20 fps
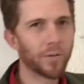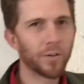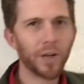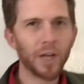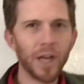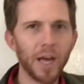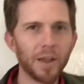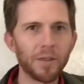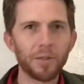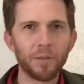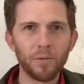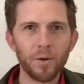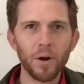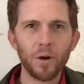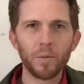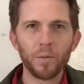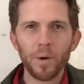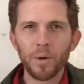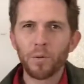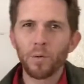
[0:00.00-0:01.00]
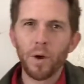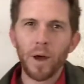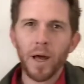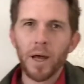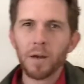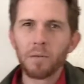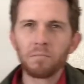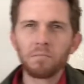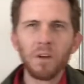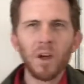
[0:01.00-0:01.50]
River Cutthroat, we
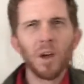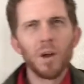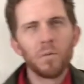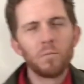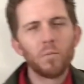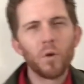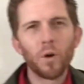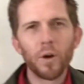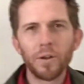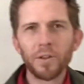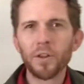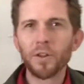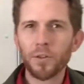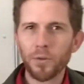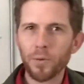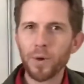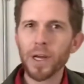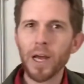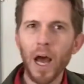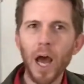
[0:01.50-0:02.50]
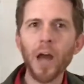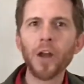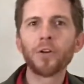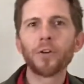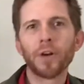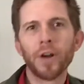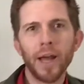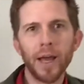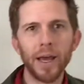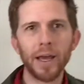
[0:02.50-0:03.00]
run more than
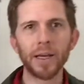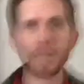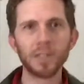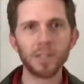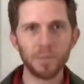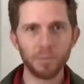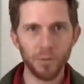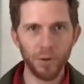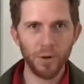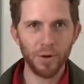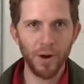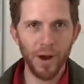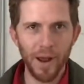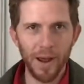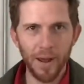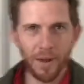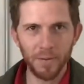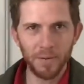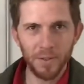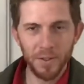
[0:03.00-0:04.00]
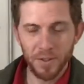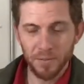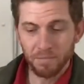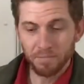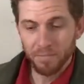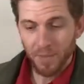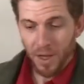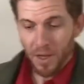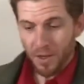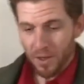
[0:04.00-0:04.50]
300 eggs per ounce.
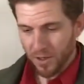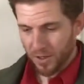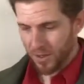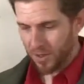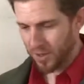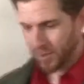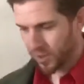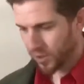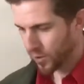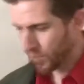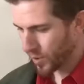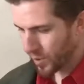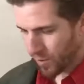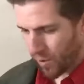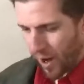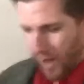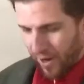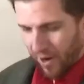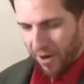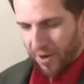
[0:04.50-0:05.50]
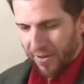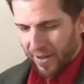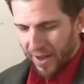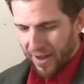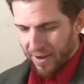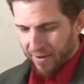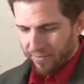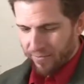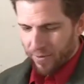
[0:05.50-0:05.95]
So we write all that